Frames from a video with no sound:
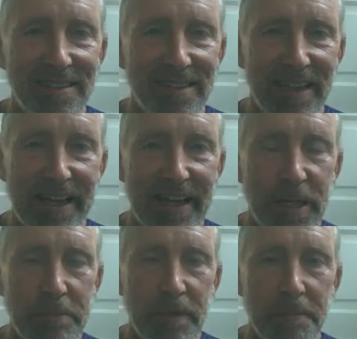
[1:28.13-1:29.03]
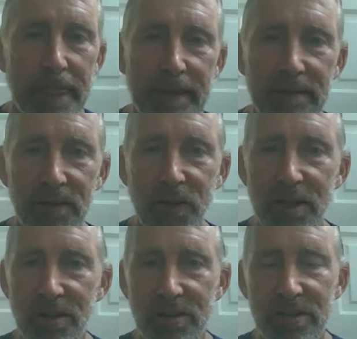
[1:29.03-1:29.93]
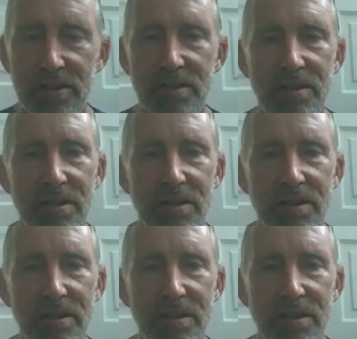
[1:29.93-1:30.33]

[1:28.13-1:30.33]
lamb. You eat all these